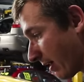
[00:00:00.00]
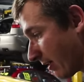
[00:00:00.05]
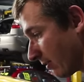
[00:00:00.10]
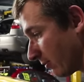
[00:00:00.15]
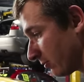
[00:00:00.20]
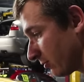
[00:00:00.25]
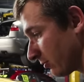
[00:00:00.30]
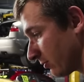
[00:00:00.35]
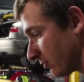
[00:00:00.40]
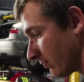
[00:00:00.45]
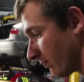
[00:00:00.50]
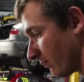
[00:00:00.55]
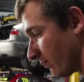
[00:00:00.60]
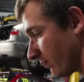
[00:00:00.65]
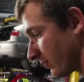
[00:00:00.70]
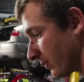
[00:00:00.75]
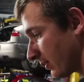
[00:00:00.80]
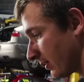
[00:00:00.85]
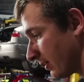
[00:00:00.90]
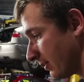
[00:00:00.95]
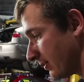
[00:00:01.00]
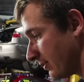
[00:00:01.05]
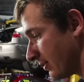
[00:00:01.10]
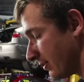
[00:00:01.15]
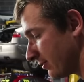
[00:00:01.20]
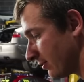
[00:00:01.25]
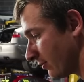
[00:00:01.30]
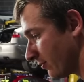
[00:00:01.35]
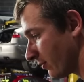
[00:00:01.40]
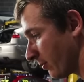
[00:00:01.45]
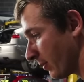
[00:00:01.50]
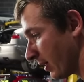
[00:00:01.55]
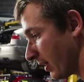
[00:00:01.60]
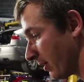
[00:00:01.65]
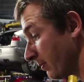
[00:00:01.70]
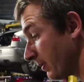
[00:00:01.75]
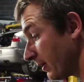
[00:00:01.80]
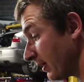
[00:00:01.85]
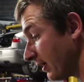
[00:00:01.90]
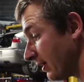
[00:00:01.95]
by us, discs are from
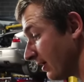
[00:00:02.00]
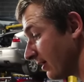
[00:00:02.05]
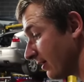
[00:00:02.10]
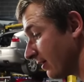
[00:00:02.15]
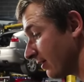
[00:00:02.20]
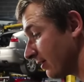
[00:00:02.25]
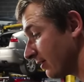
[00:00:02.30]
AP,